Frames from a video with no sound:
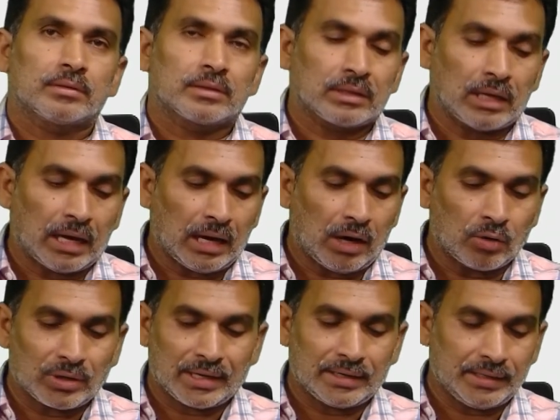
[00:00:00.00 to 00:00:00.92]
outlier
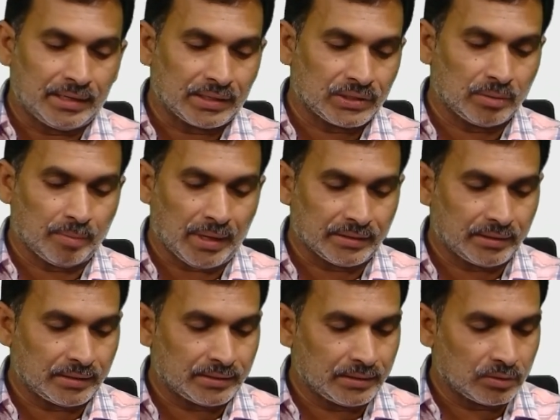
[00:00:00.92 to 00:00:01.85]
detection methods
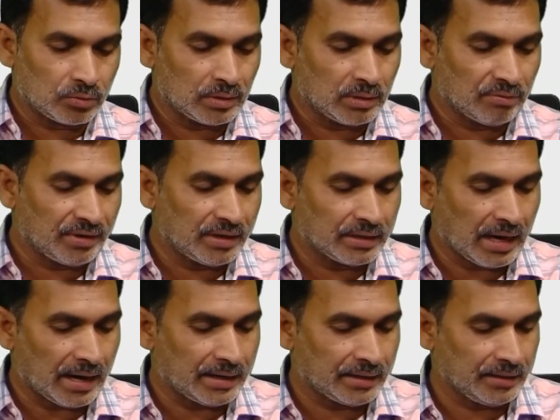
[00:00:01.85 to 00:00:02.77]
into the different
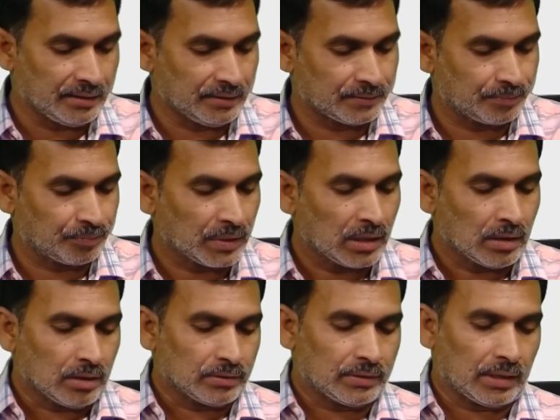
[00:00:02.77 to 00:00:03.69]
categories.
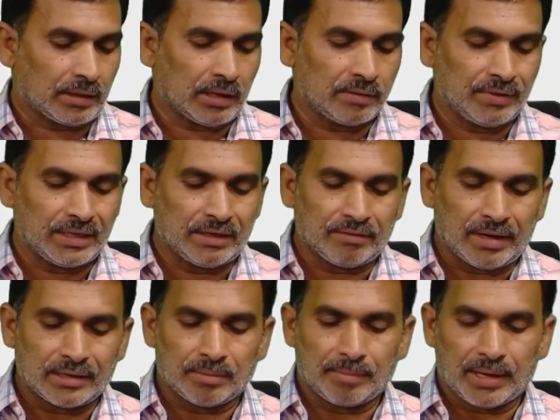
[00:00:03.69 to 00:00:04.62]
Second, we divide the
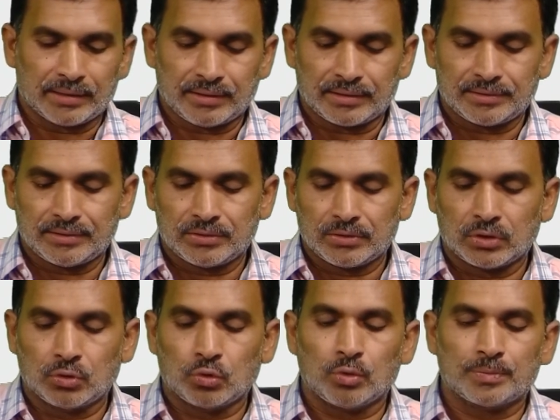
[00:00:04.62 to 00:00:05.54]
methods into the
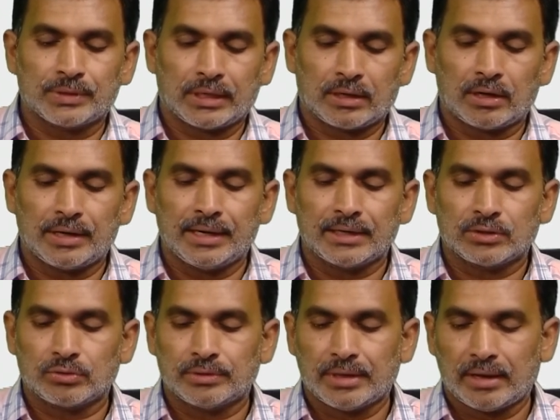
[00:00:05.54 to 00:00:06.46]
groups according to
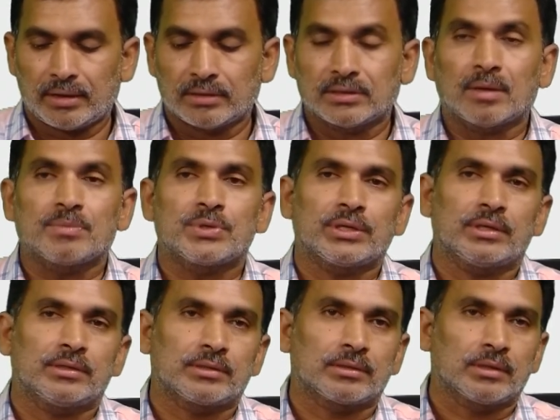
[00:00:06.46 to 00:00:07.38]
their assumptions,
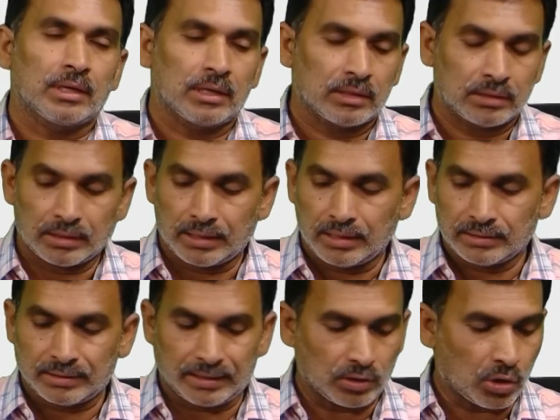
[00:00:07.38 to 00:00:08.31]
that is
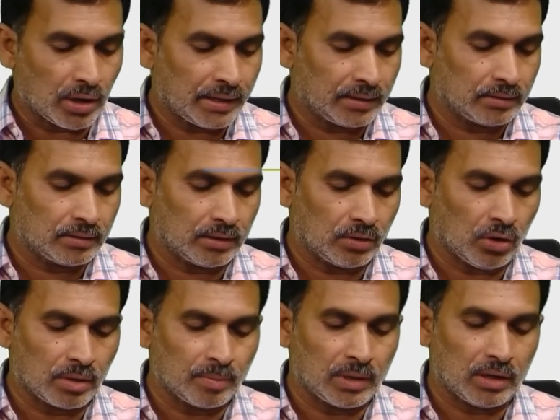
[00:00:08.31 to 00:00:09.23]
regarding the normal
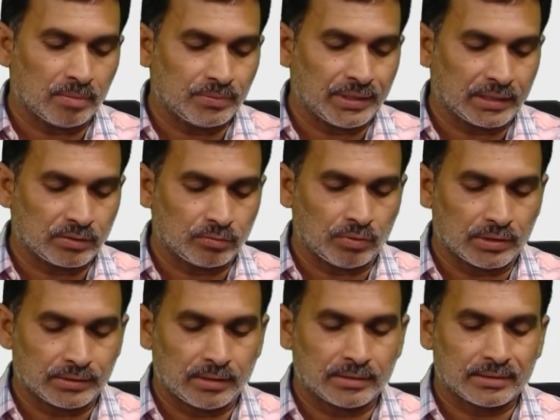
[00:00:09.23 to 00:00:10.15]
object
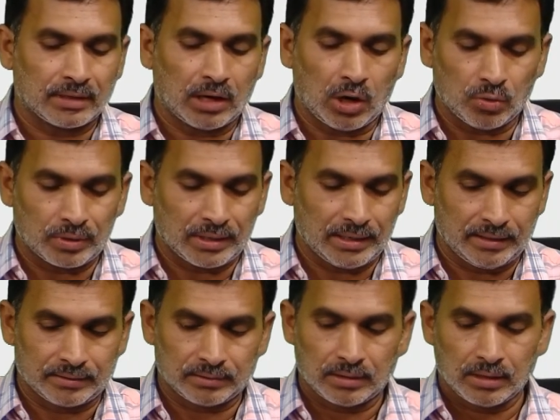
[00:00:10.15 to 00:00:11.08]
versus outliers.
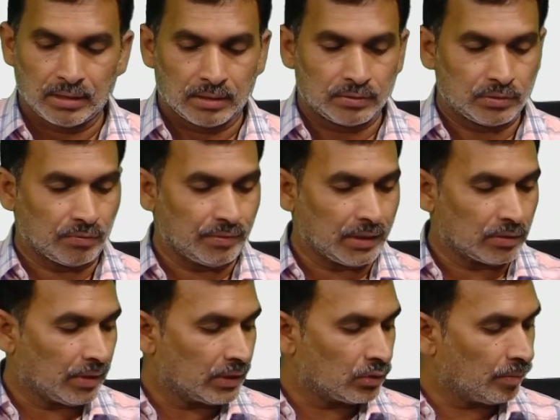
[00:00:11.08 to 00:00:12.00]
So we are going to
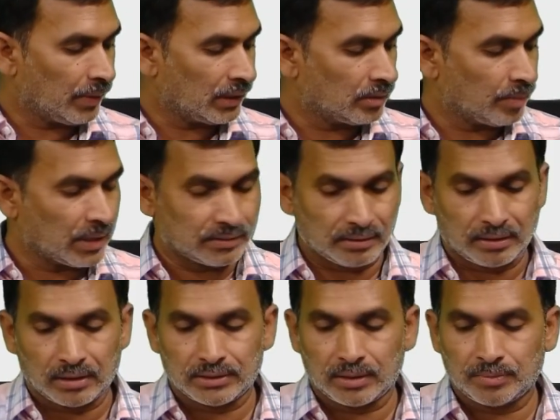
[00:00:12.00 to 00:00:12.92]
make the basic
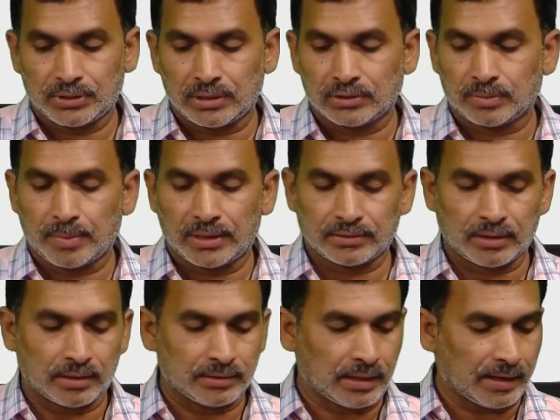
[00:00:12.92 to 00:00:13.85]
assumptions. Based on that,